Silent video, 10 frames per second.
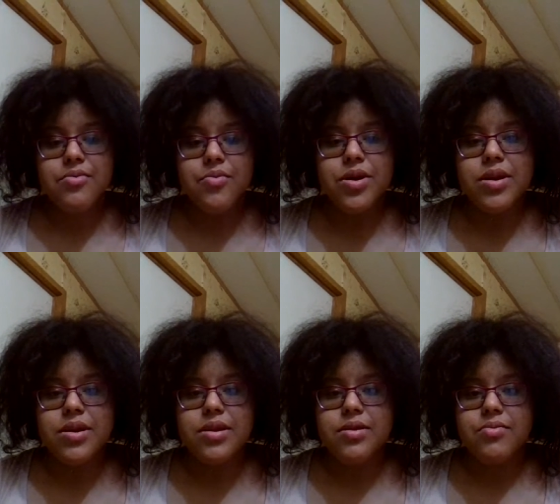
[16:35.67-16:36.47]

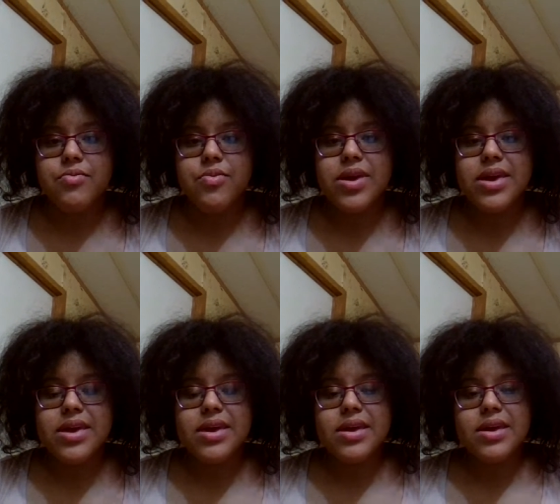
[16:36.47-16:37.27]
when
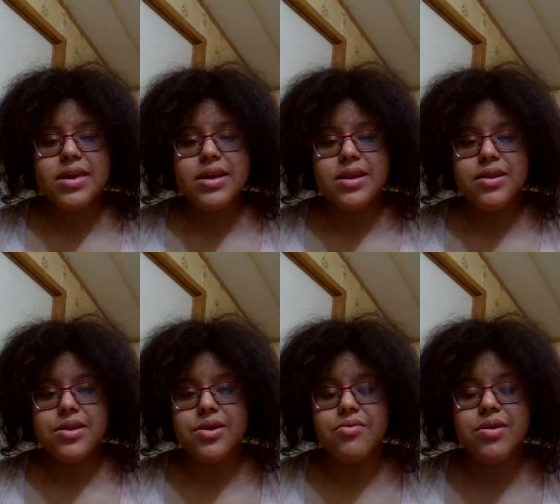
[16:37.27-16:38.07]
we
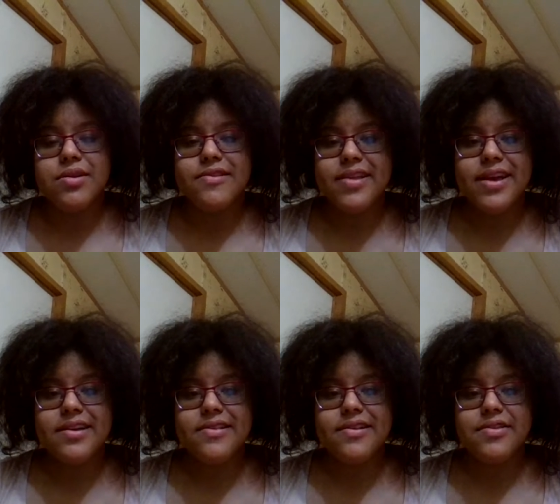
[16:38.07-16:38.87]
don't
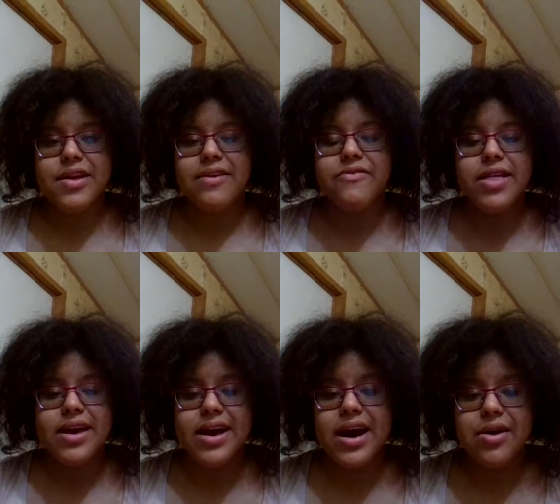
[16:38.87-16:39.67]
understand something, I feel
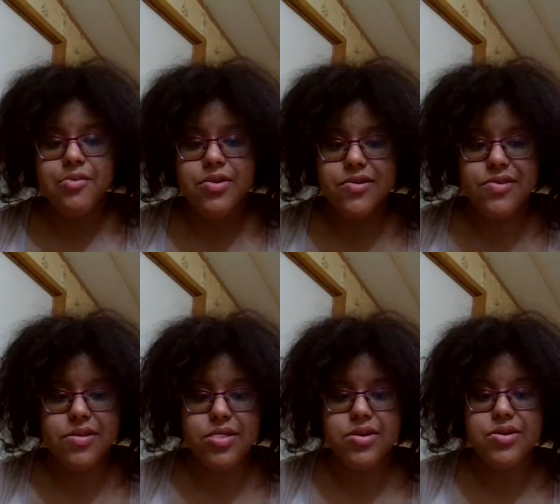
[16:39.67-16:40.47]
like God wants us to
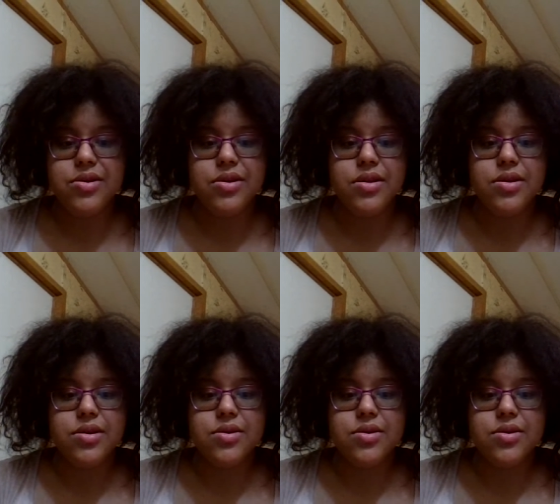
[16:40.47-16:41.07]
learn